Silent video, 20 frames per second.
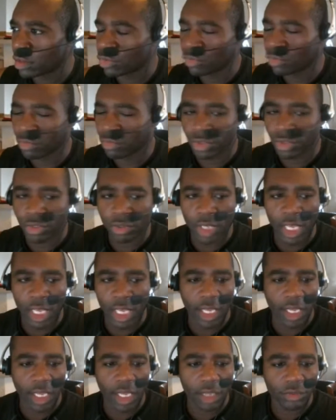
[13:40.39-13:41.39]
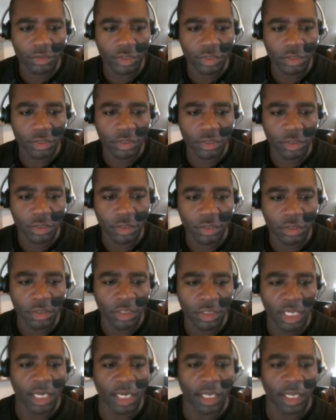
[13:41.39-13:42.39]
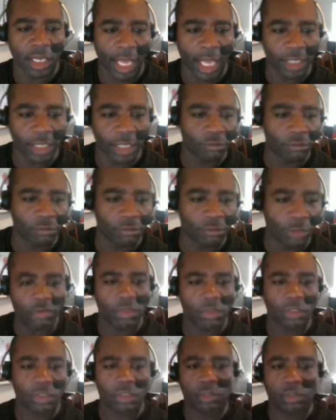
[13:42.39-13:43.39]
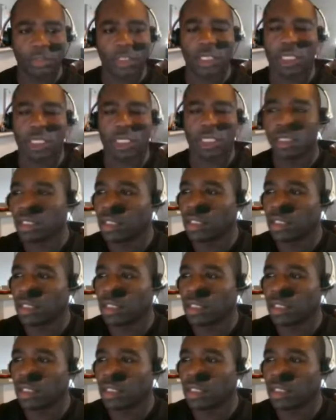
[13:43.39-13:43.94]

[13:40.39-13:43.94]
during their hangouts and kind of lighten the mood a little bit.